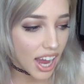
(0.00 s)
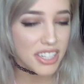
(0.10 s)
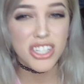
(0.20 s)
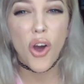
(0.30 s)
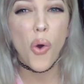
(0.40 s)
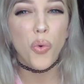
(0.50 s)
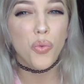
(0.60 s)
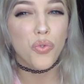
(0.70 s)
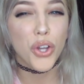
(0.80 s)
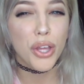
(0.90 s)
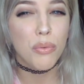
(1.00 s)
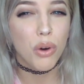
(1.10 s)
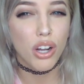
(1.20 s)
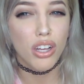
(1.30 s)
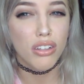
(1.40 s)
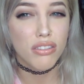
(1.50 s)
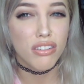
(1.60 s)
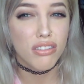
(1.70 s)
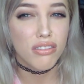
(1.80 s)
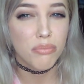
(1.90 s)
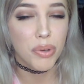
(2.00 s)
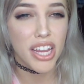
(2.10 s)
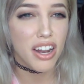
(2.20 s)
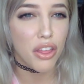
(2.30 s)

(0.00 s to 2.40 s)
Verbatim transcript: I don't really want to be in